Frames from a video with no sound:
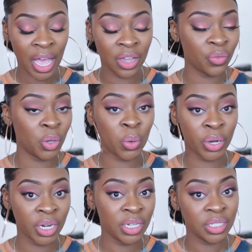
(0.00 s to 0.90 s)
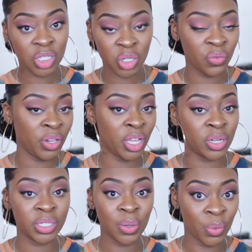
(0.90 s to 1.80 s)
I've recorded two
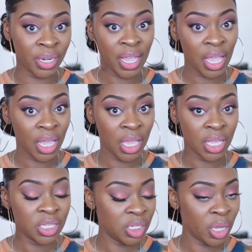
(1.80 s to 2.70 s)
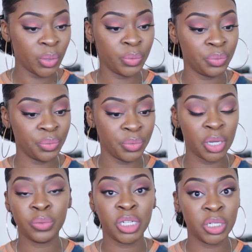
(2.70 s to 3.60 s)
videos in one day, so
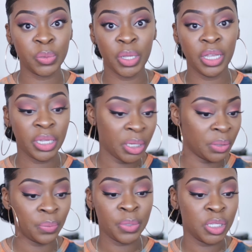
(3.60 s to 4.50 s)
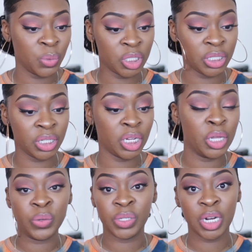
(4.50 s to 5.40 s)
don't judge me. I'm gonna be switching
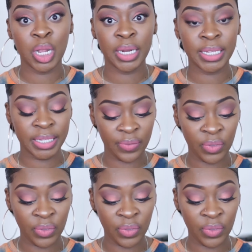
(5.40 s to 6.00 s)
clothes and all that stuff,